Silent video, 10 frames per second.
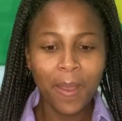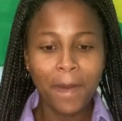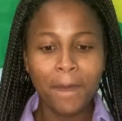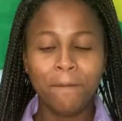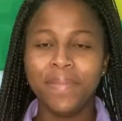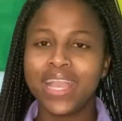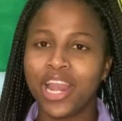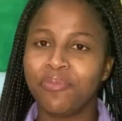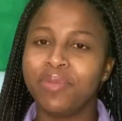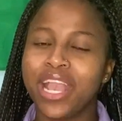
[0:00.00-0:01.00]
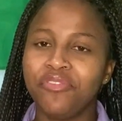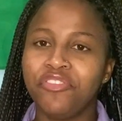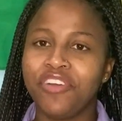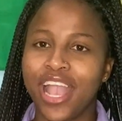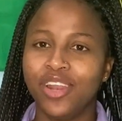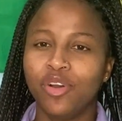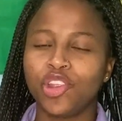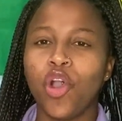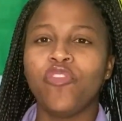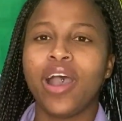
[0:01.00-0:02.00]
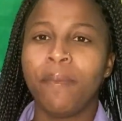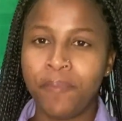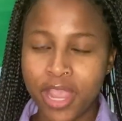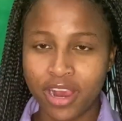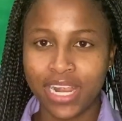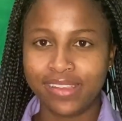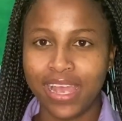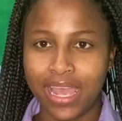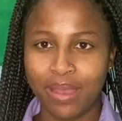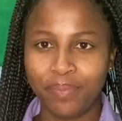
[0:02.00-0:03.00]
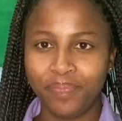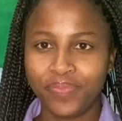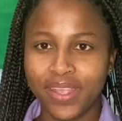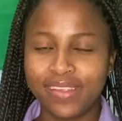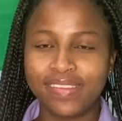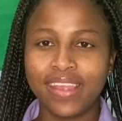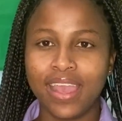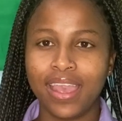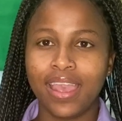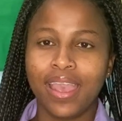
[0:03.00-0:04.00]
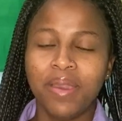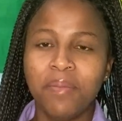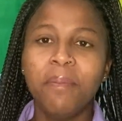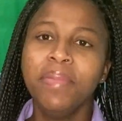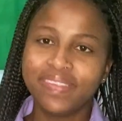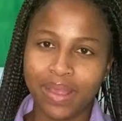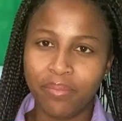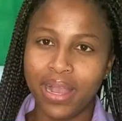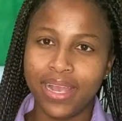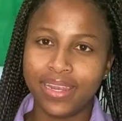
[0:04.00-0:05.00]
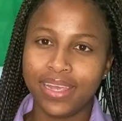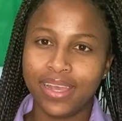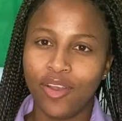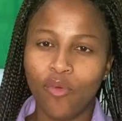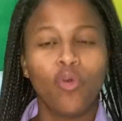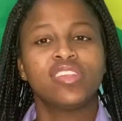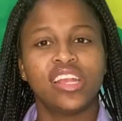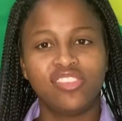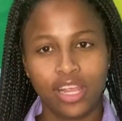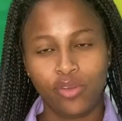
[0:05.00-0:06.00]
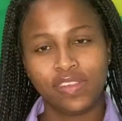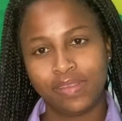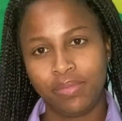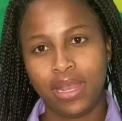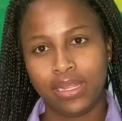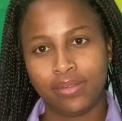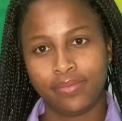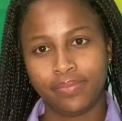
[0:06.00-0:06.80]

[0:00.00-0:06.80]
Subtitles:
me get to find out over a period of time, say Mr. Man was a jealous man.